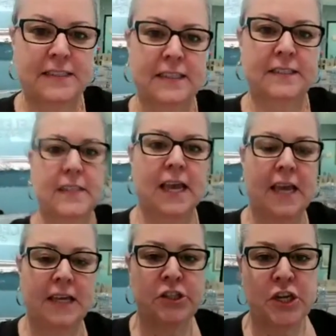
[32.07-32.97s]
it's
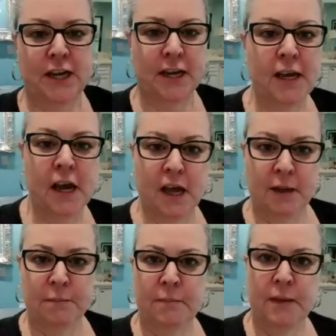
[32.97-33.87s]
AJ.
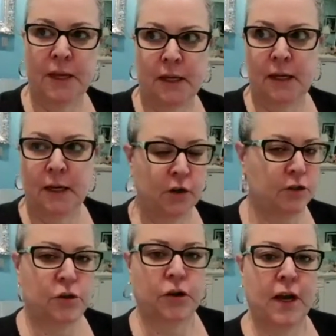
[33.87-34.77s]
I'm in
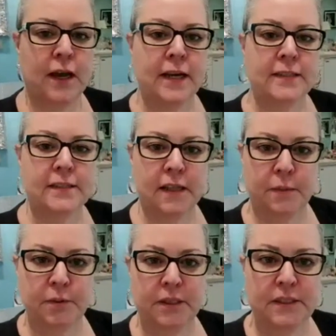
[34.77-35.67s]
Arizona at
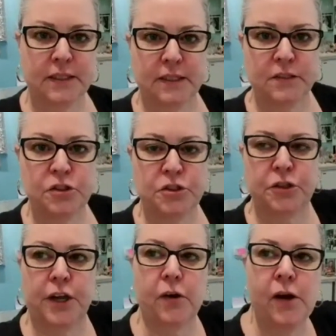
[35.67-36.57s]
Celebrity Skin
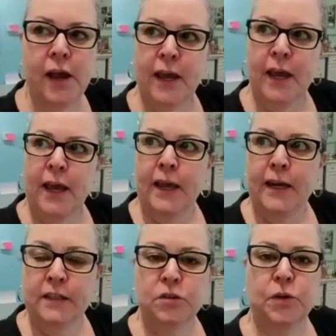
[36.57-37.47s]
Studio, and
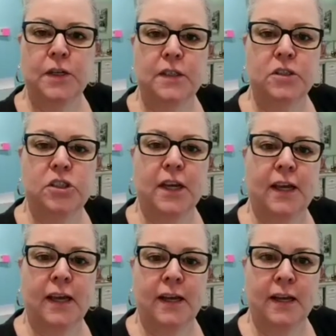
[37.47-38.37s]
I just wanted to check
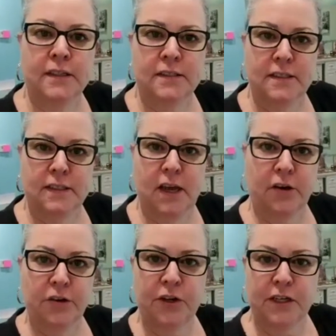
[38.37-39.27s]
in and see how
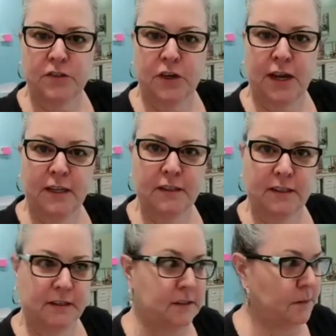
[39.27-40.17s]
you guys are
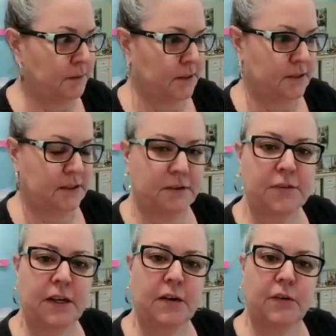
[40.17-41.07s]
handling some of this stuff,
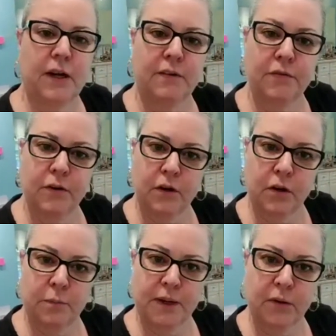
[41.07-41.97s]
getting ready for
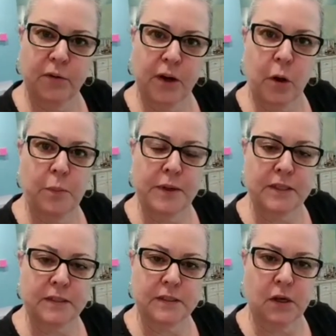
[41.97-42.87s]
your big
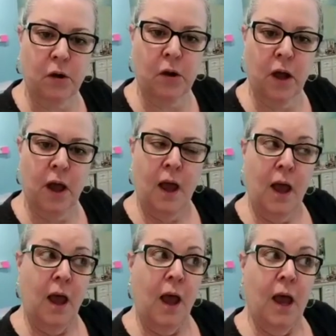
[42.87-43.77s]
reopen. So
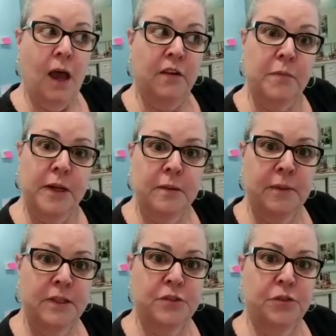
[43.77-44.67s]
I've been in
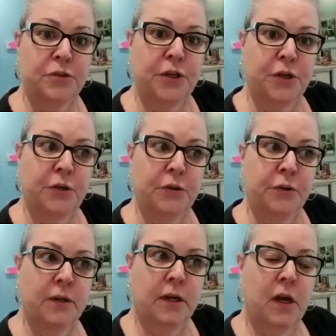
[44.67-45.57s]
my
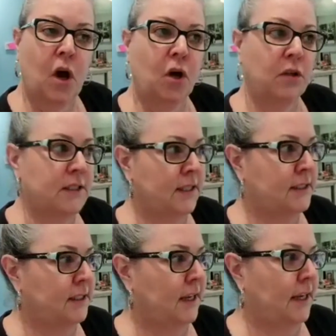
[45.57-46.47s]
studio all day
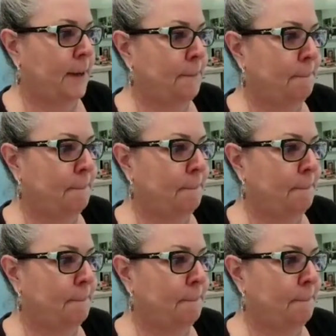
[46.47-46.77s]
today,